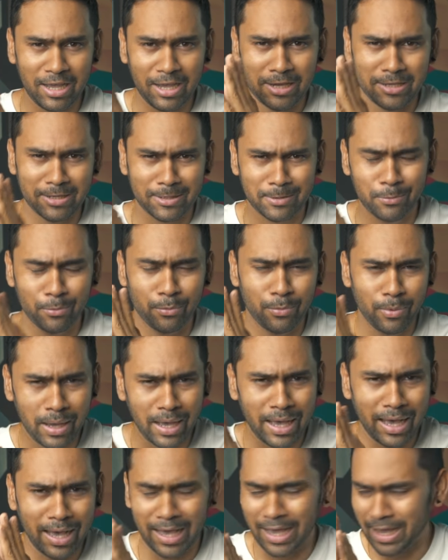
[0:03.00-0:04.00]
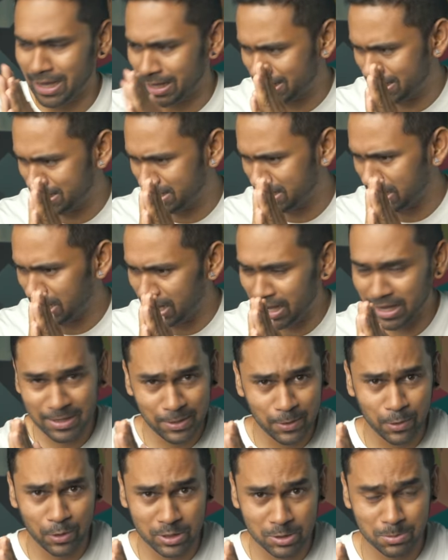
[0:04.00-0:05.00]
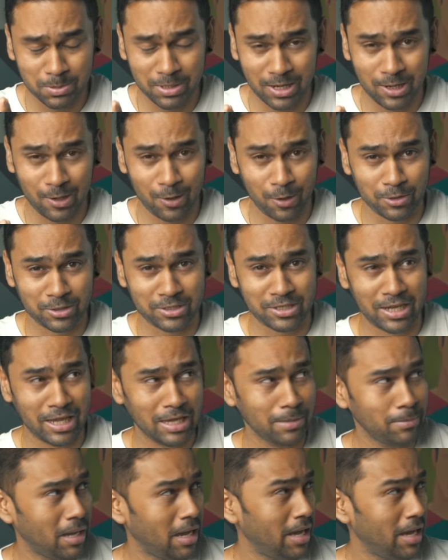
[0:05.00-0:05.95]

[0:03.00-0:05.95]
guys, I'm back. I know it's been a long time.